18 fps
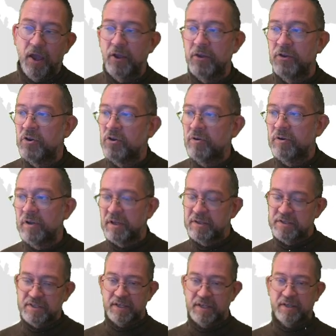
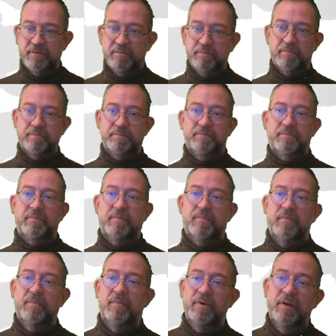Unity
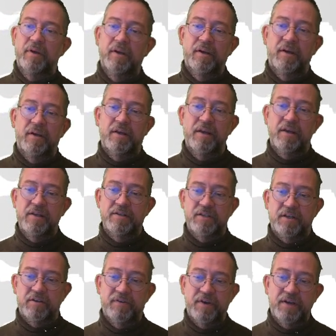is
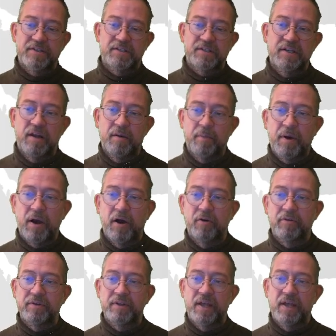a question about